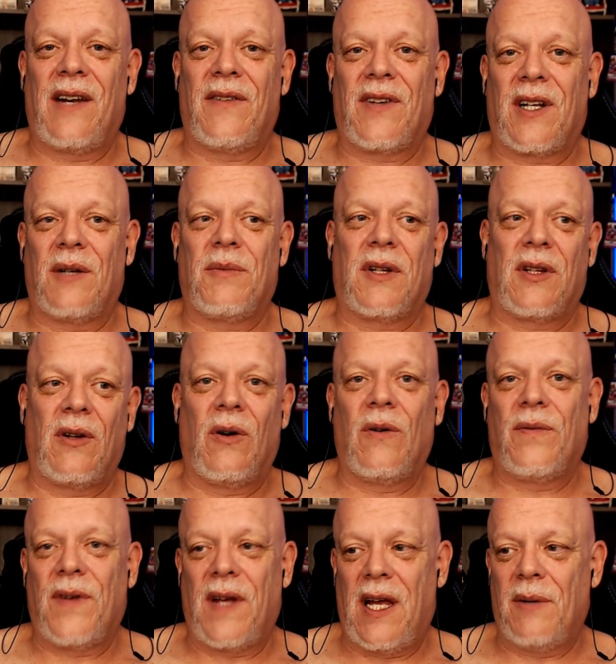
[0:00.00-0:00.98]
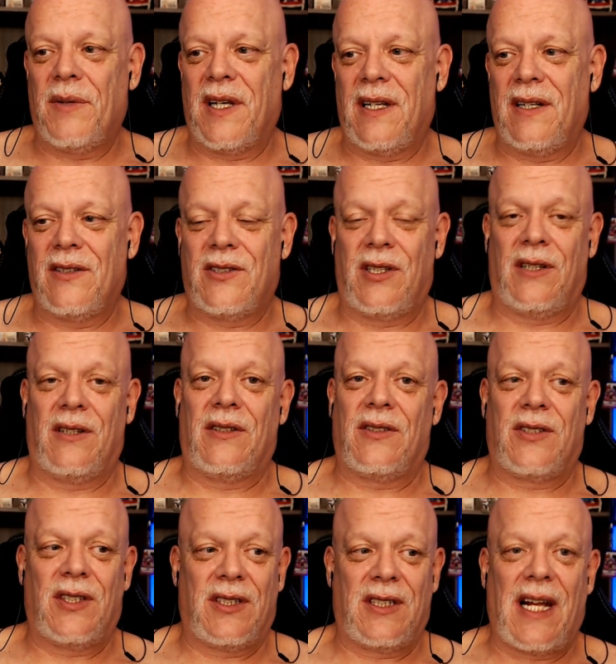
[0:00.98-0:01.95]
if you're going to bring the whole family in,
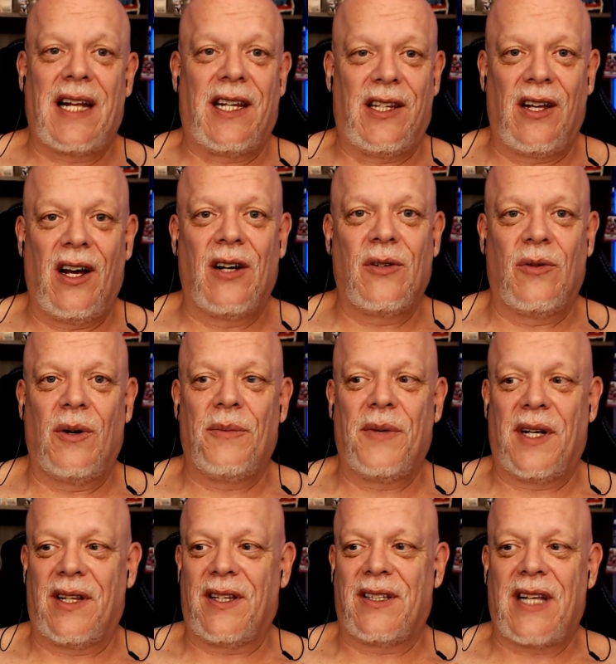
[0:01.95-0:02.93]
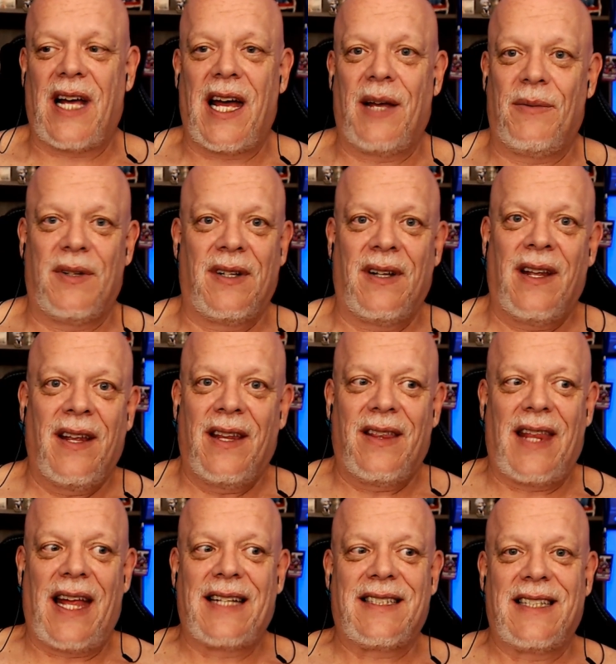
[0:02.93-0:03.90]
she's not a young woman at the time, and
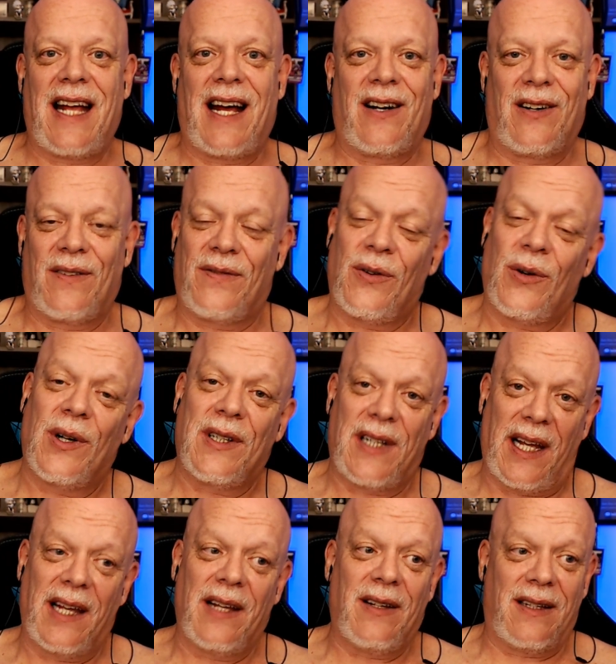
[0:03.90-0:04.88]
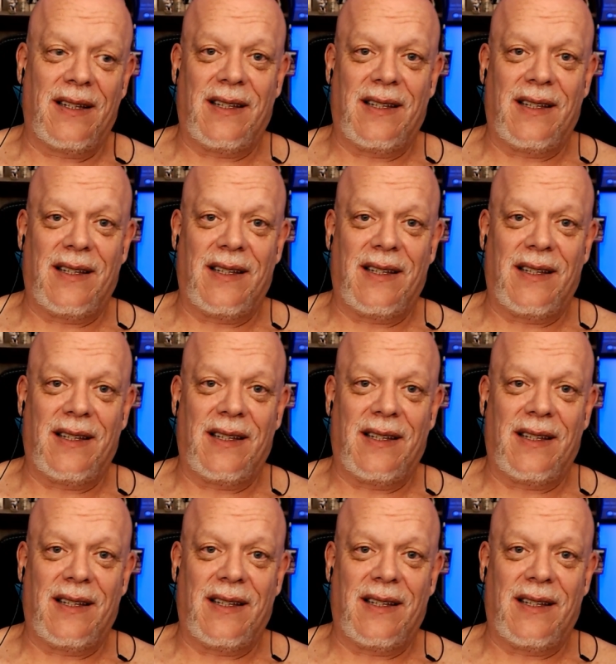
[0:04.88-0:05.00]
that's not her forte,